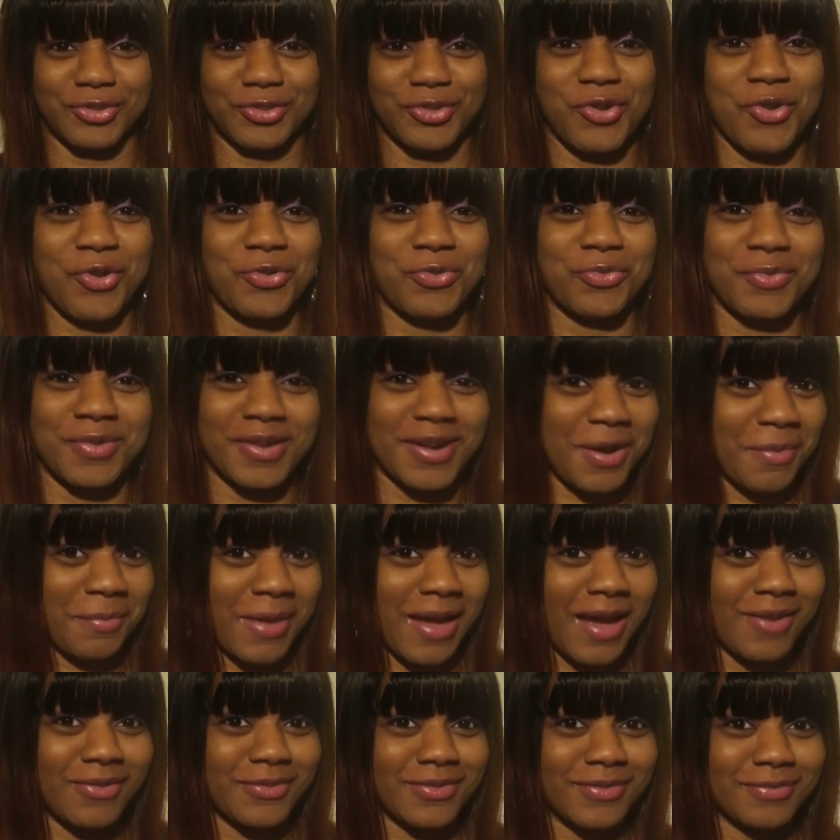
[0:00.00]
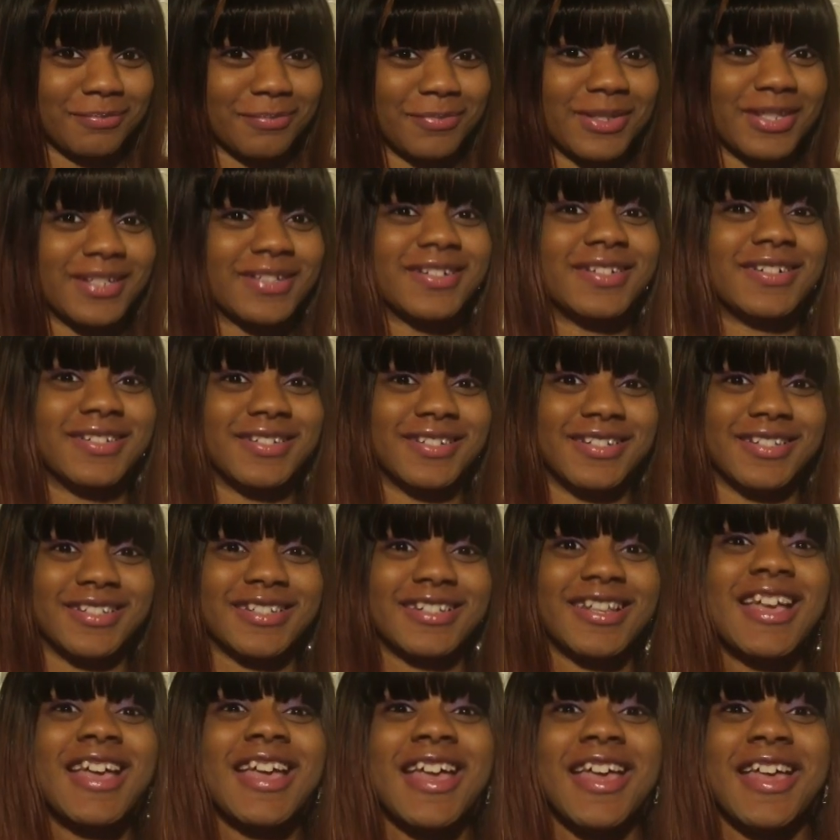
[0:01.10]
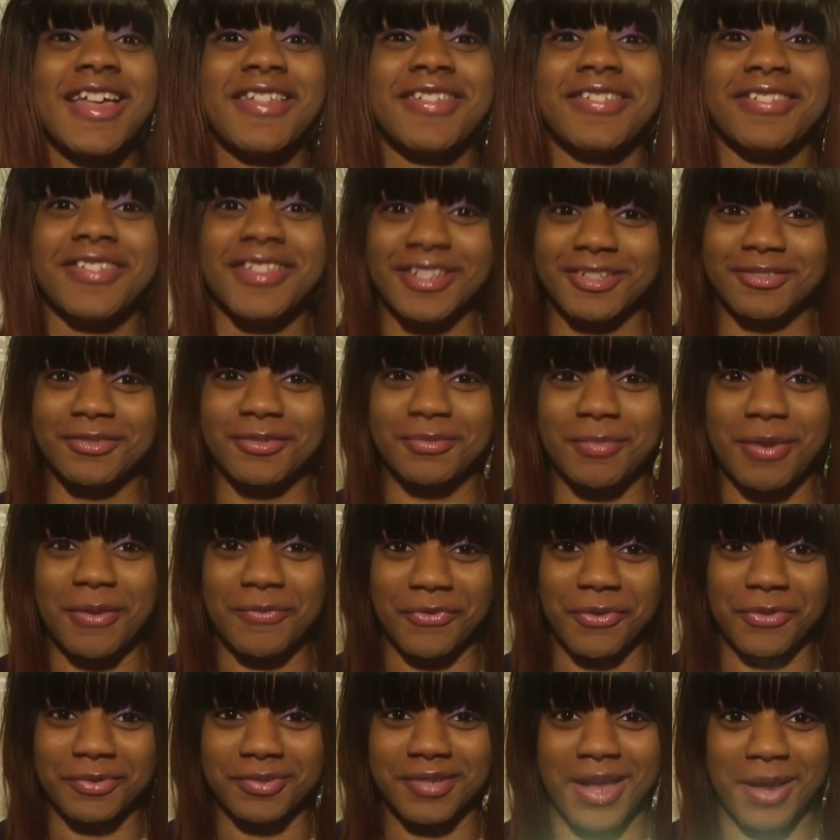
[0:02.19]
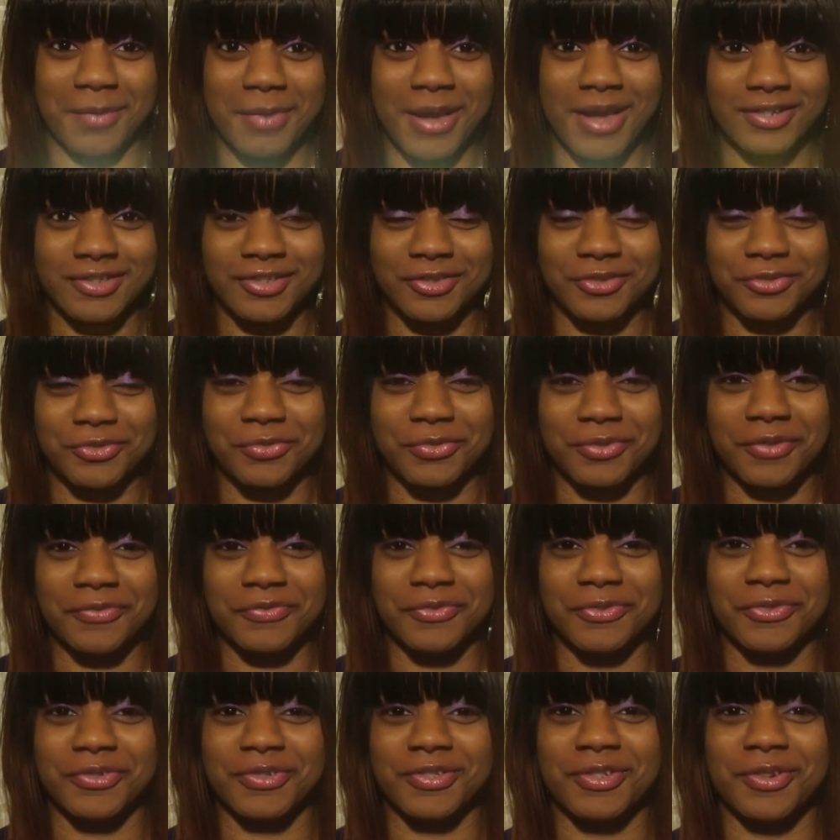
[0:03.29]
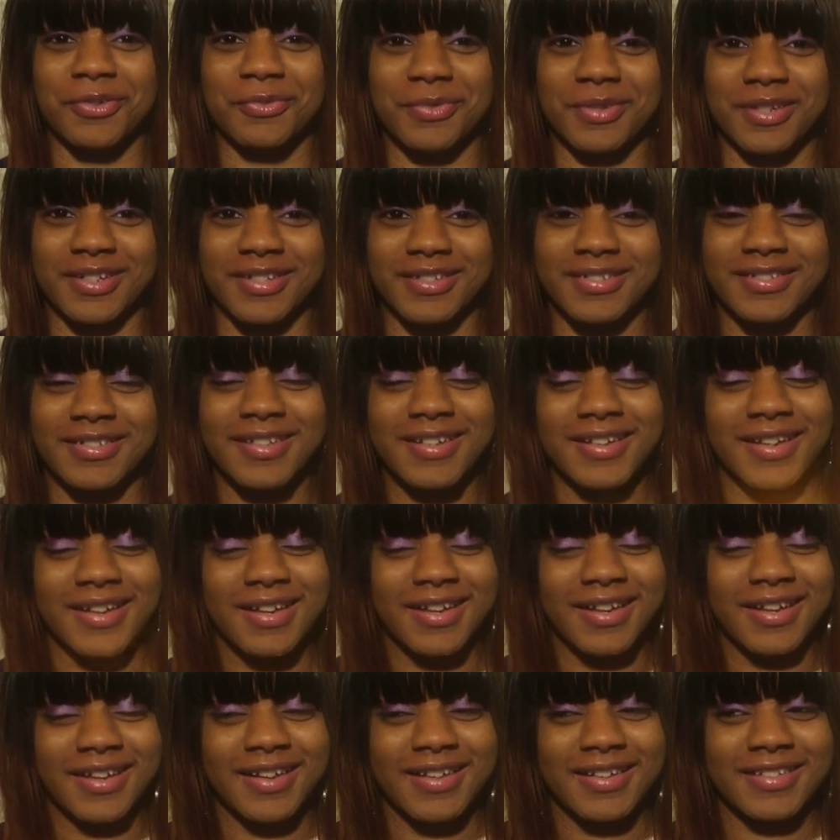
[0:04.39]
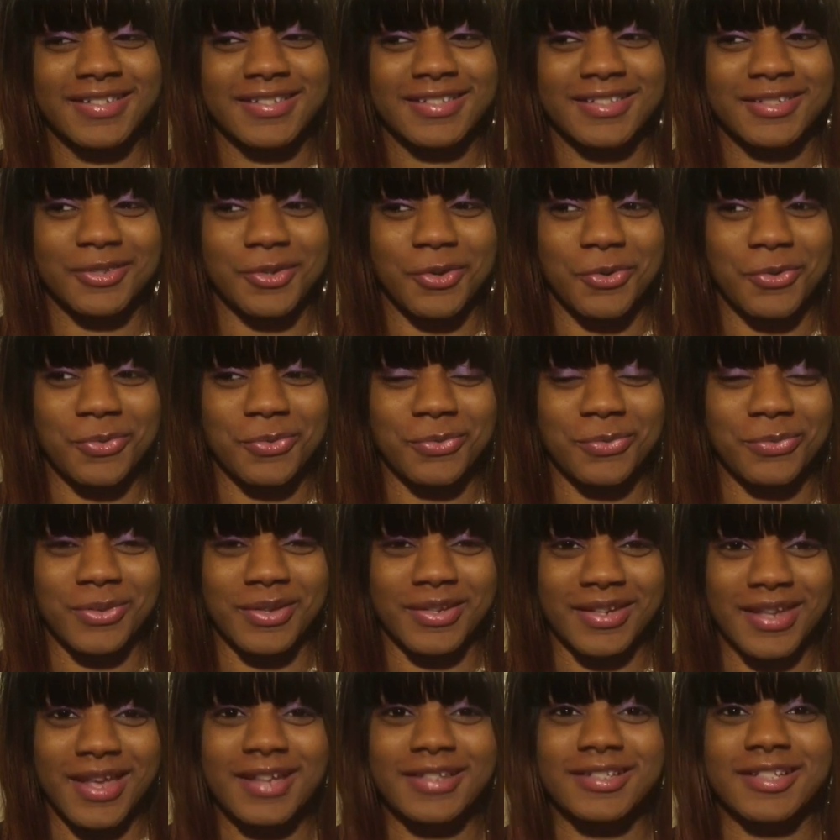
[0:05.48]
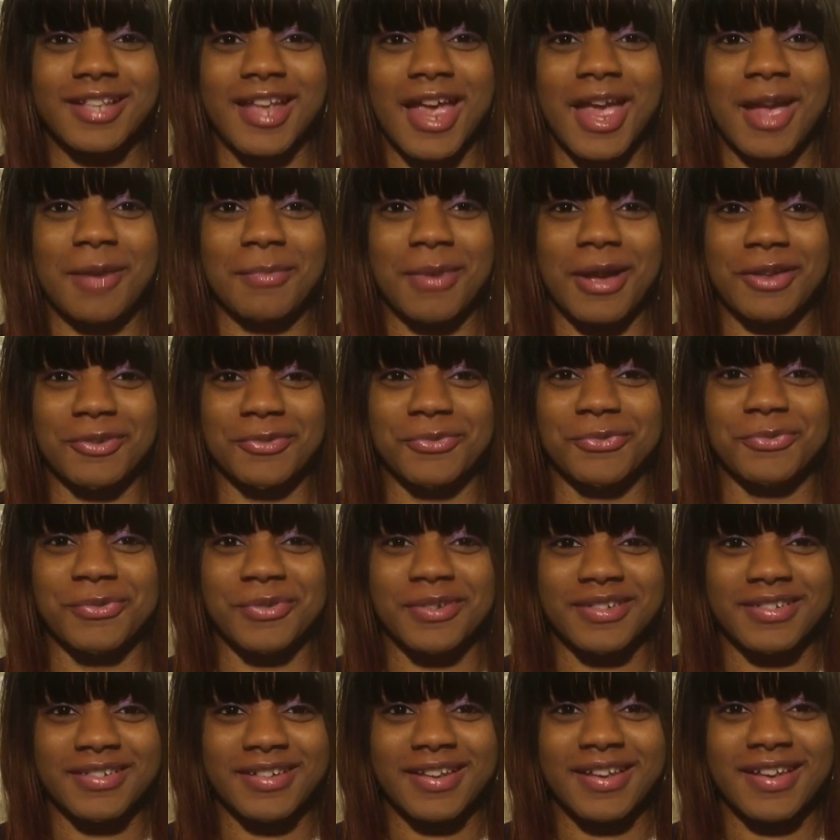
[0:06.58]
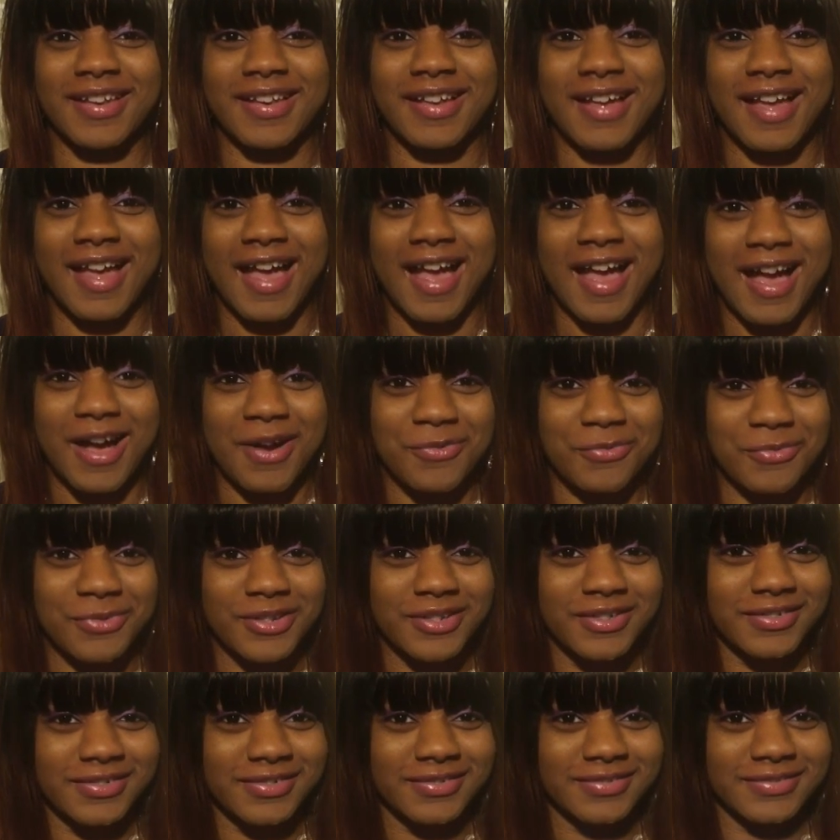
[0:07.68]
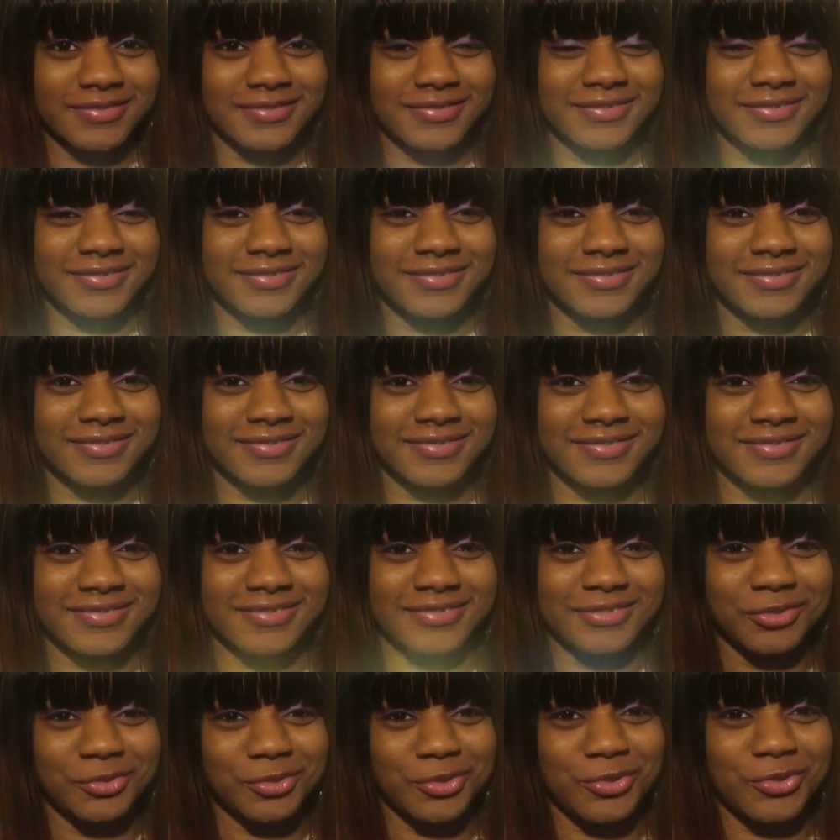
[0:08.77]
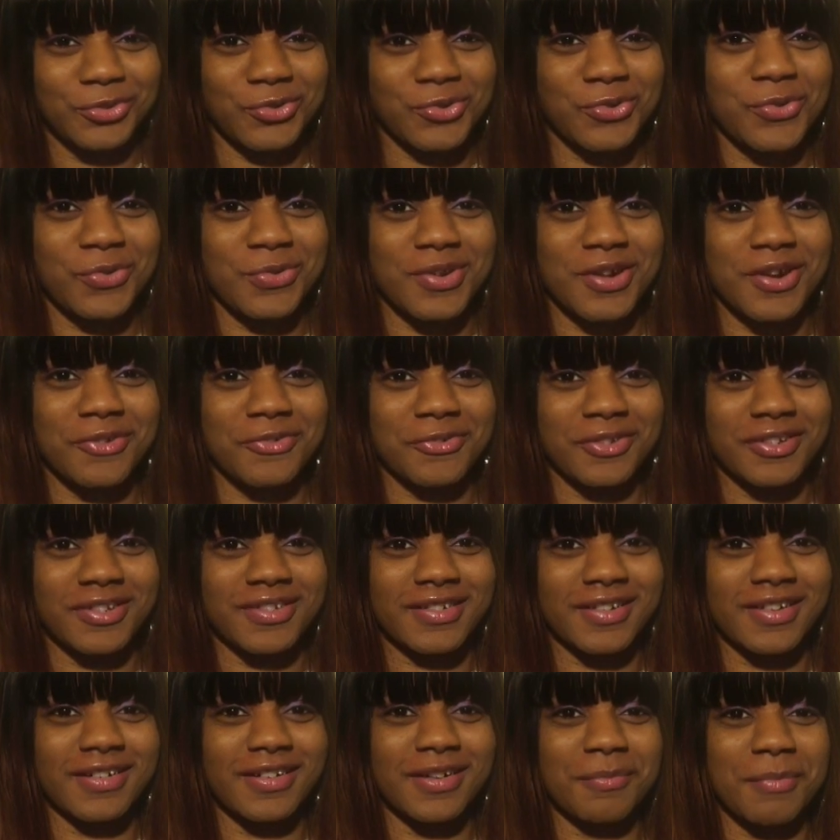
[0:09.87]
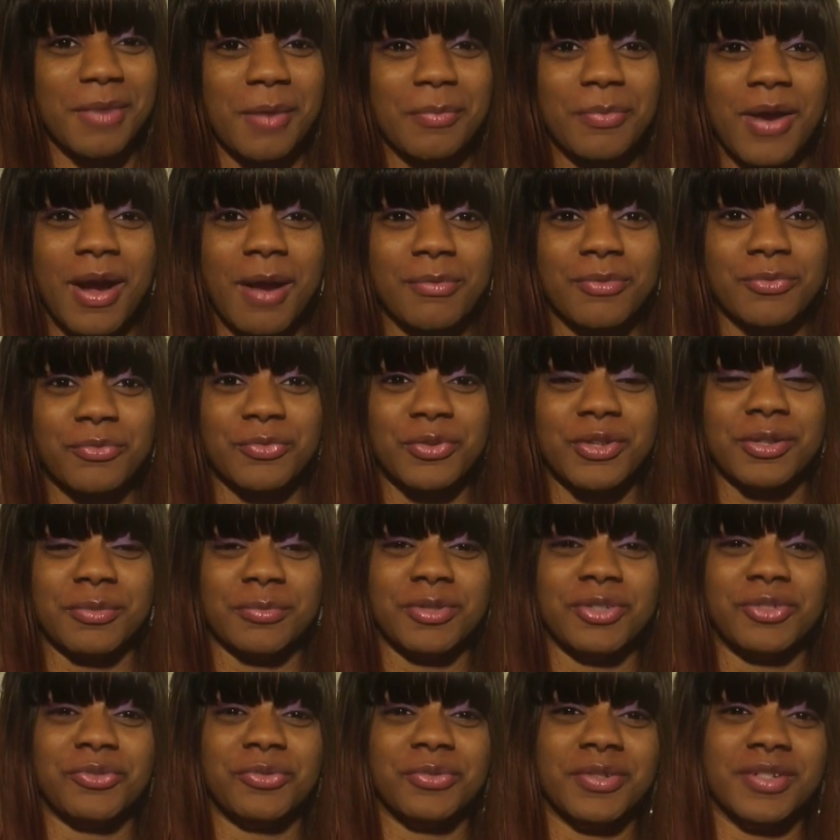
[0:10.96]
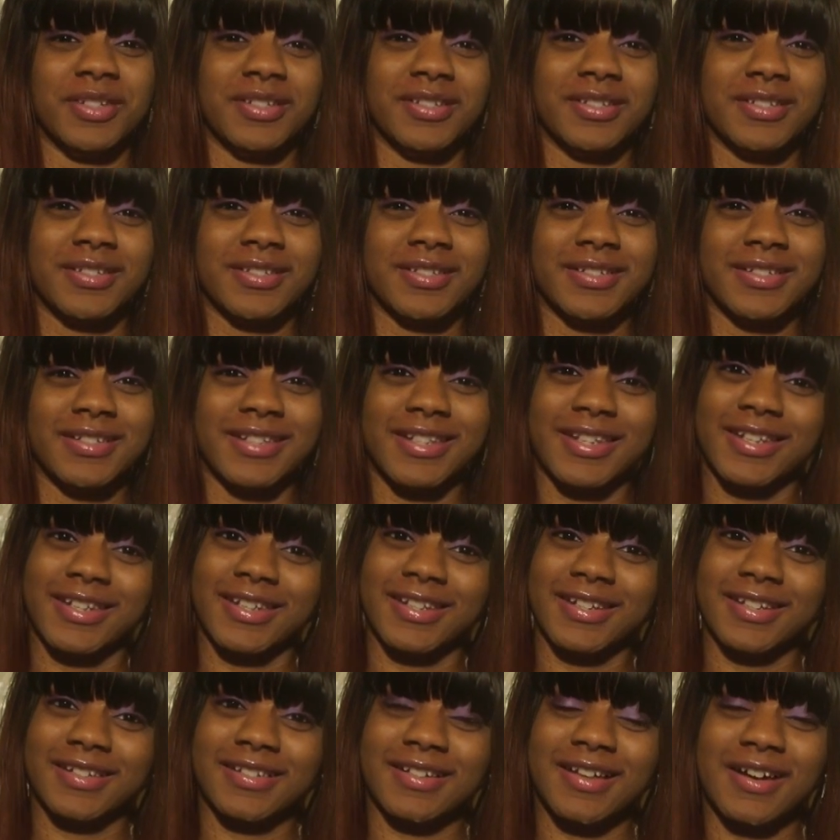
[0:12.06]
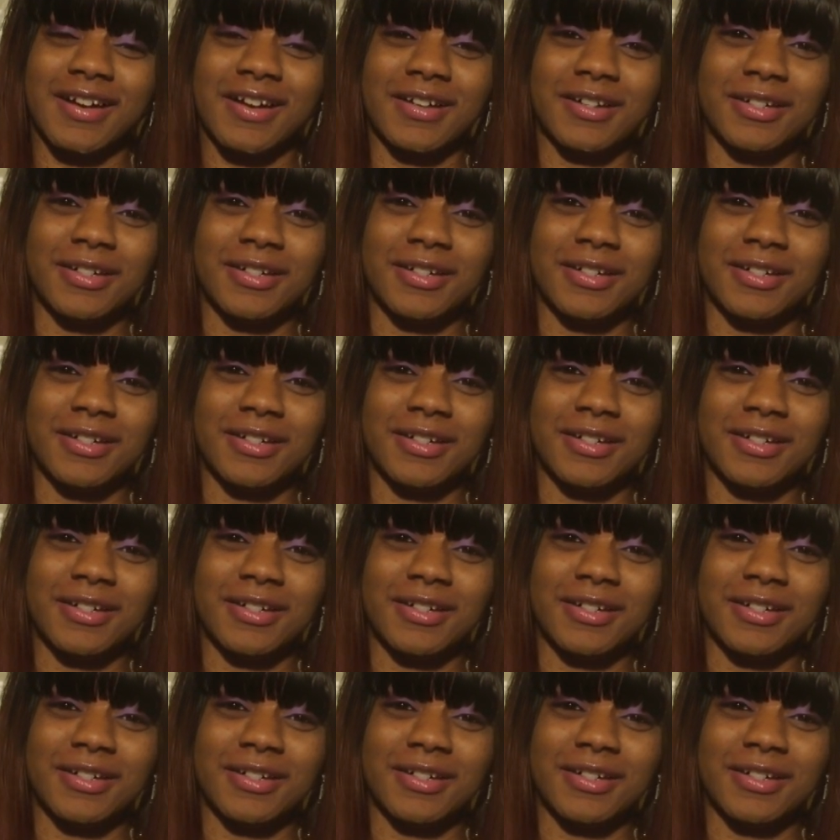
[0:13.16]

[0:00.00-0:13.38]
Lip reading: tutorial would come out because this is my first time actually doing a full sew-in. So the next time I do it, I will do a tutorial on it. I probably will be doing this again.